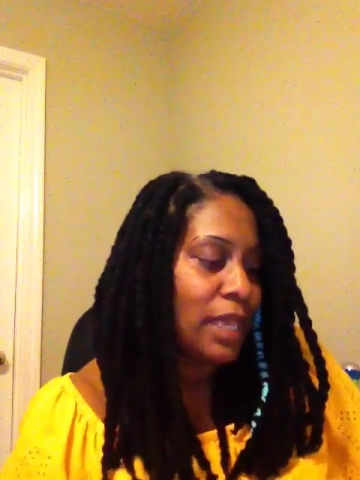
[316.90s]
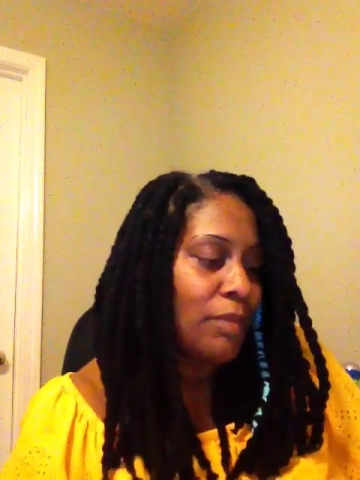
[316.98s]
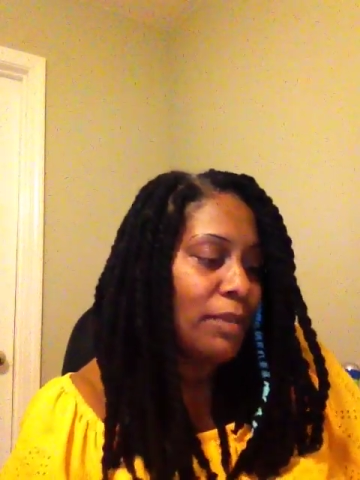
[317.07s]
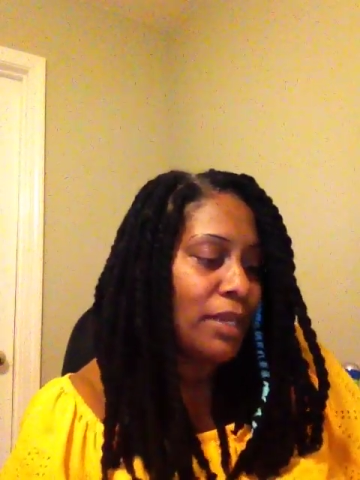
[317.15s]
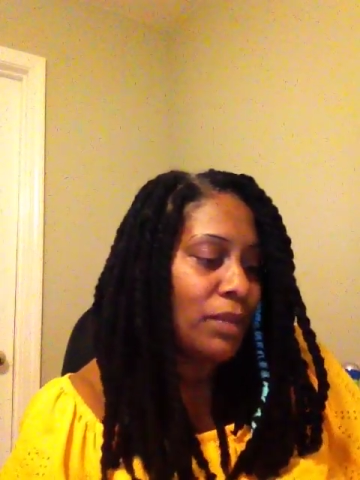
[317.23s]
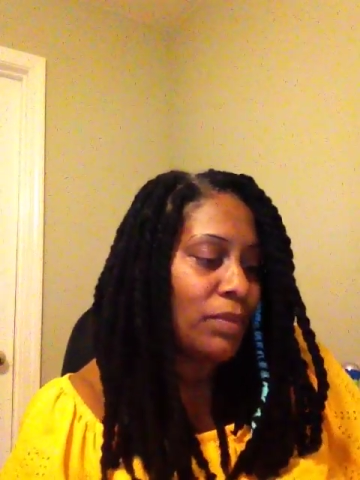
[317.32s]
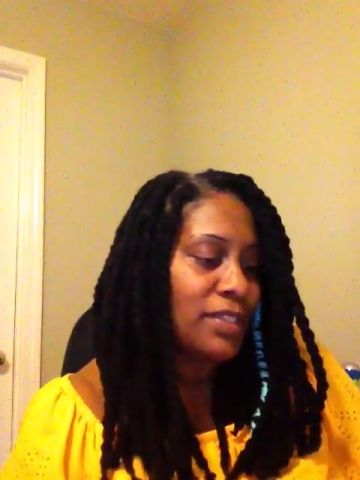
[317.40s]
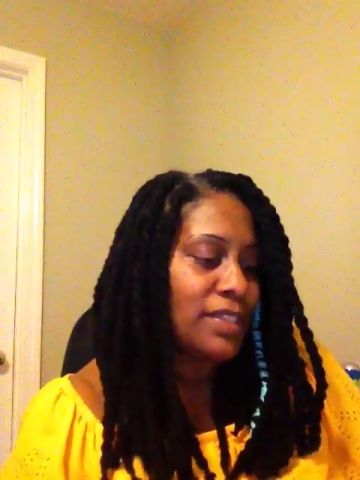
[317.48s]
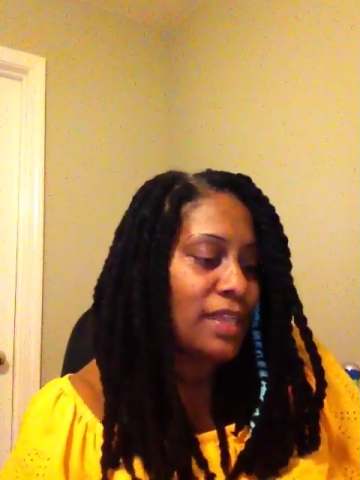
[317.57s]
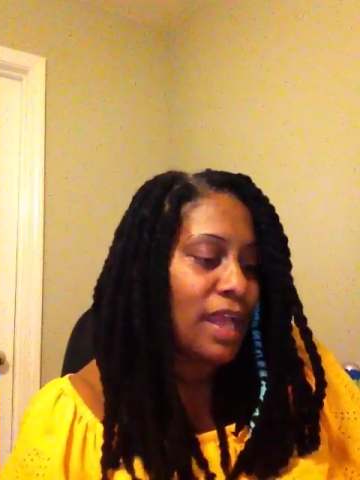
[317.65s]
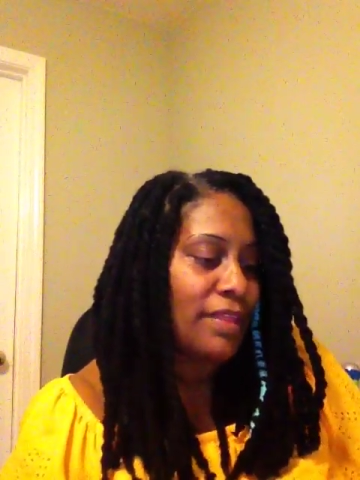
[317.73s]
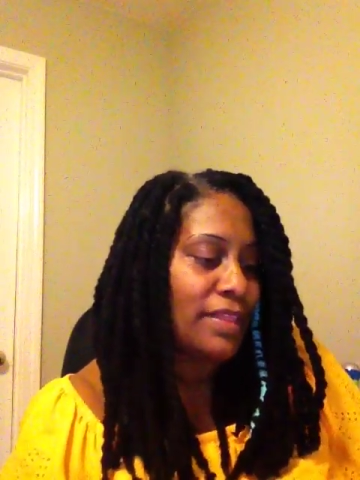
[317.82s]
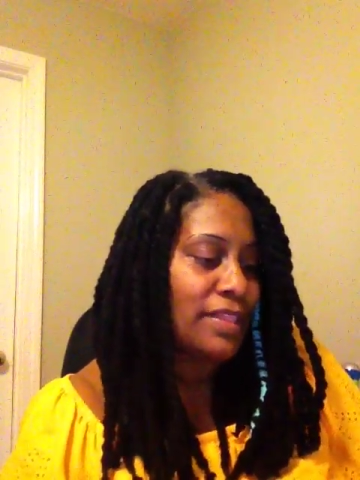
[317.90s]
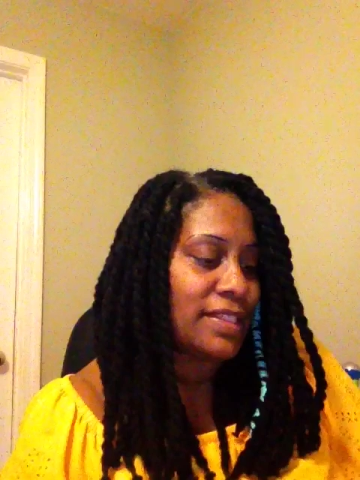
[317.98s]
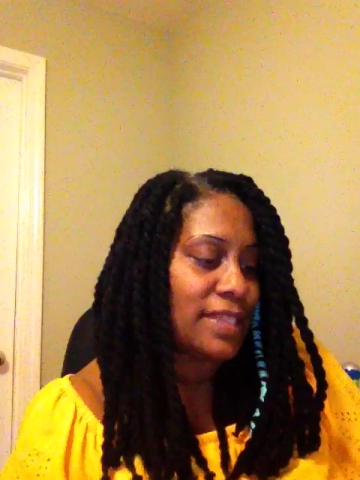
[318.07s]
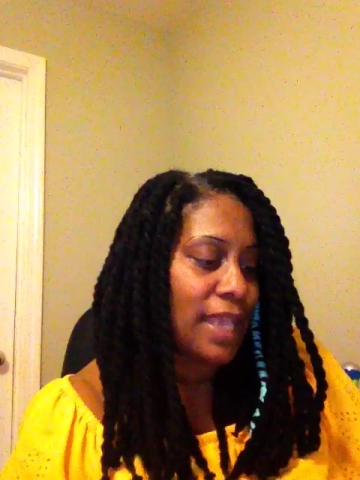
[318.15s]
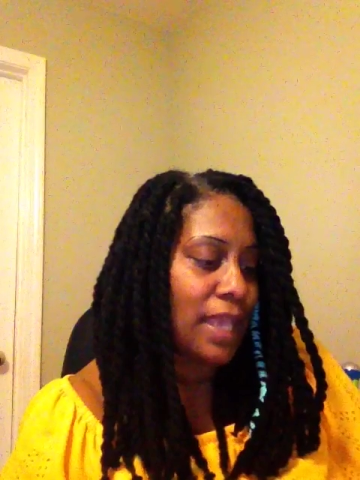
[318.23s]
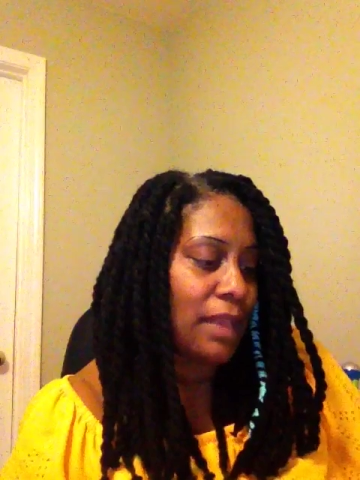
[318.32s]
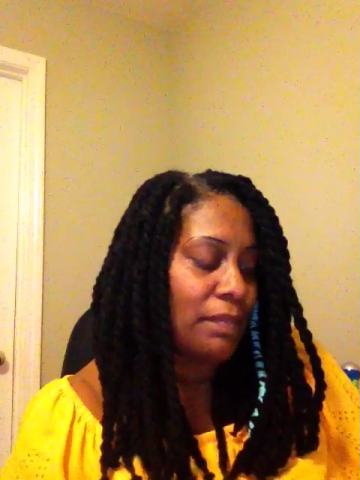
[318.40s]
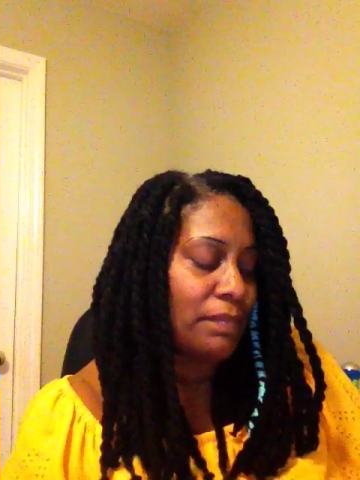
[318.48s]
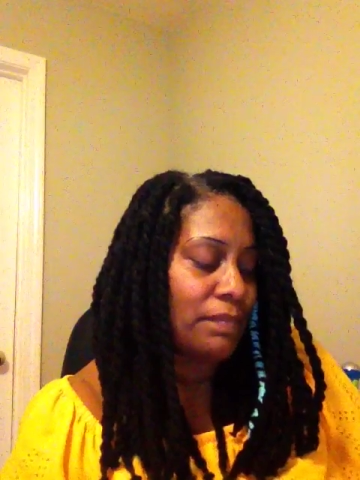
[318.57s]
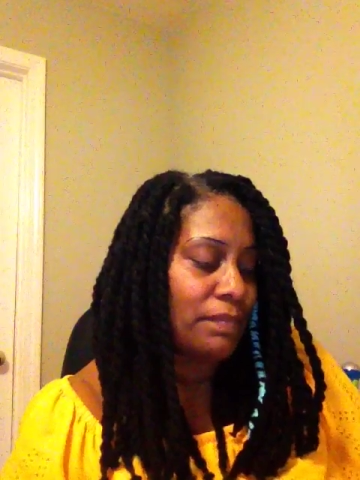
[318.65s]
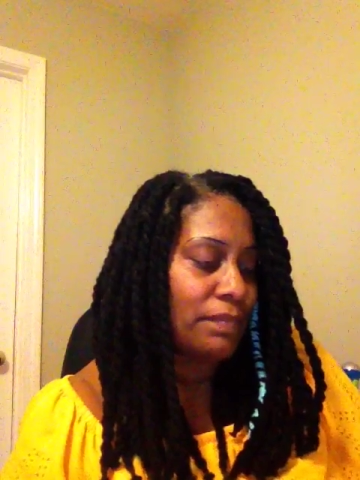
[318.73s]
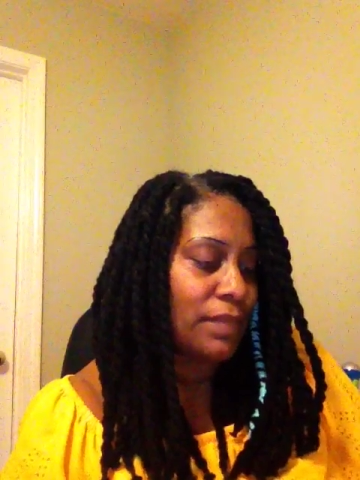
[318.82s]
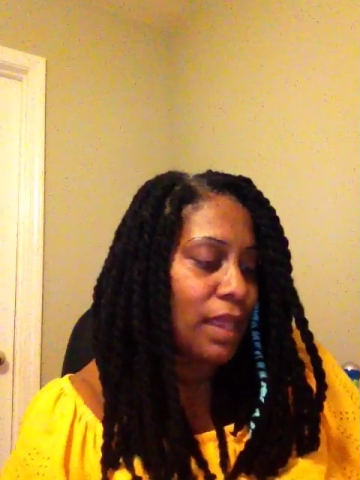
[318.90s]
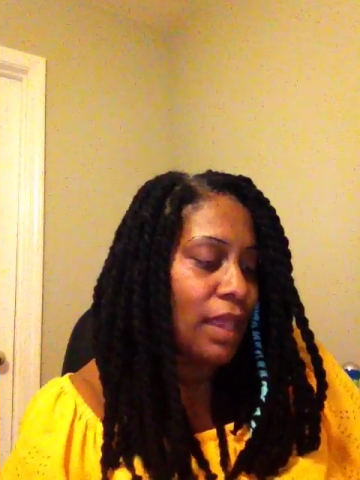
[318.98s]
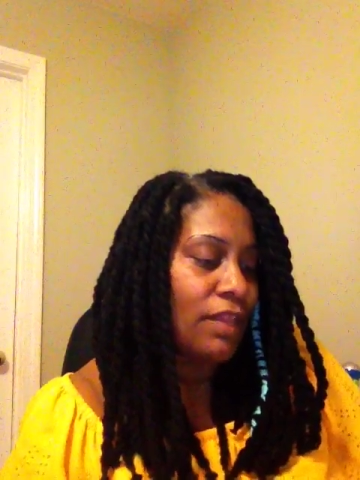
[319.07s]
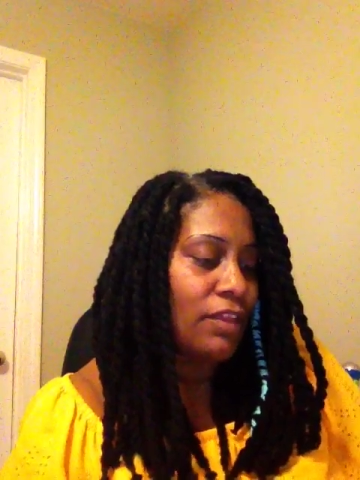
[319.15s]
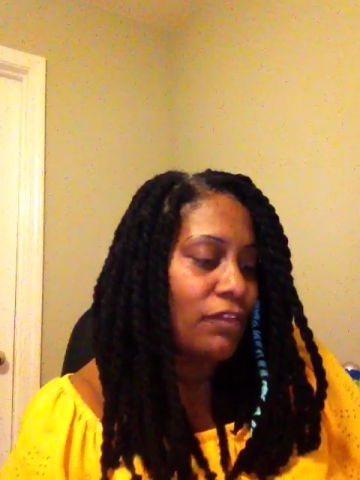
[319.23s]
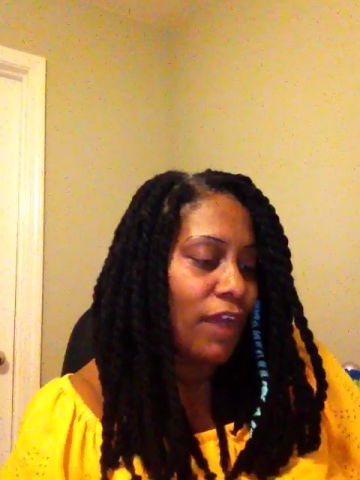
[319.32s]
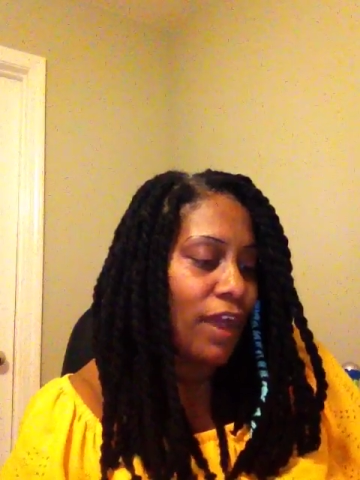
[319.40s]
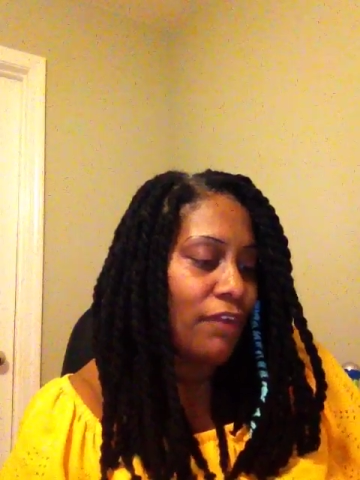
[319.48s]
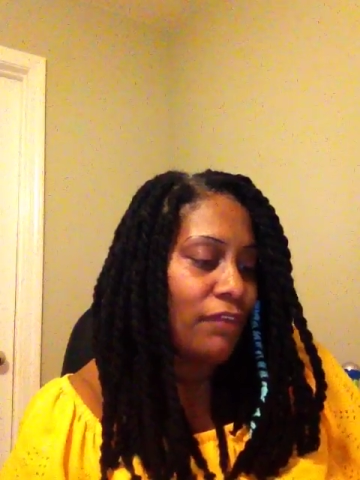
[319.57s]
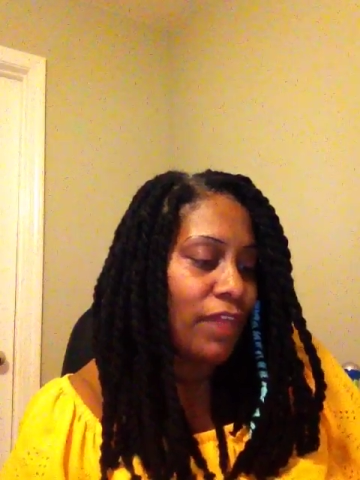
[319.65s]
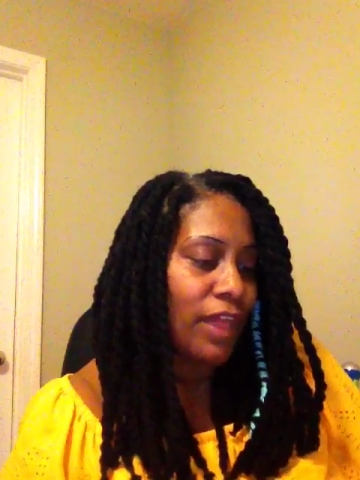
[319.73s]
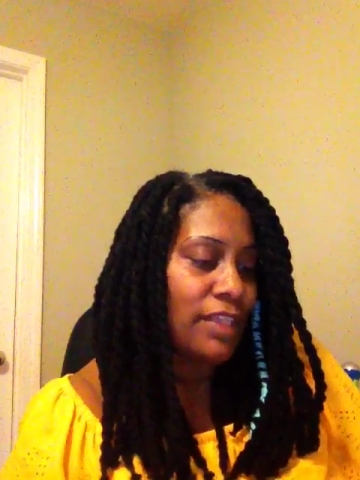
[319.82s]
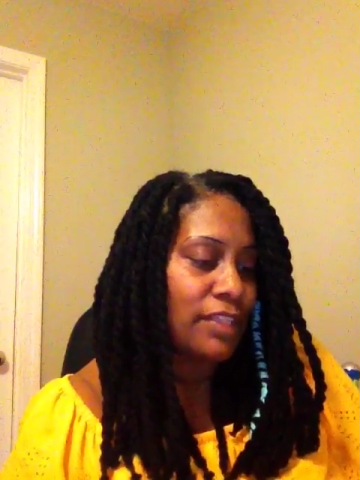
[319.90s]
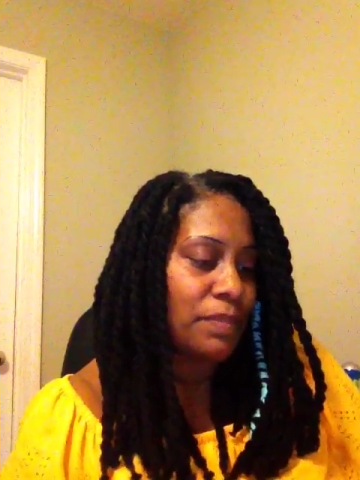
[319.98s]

But it was not the same. The fireflies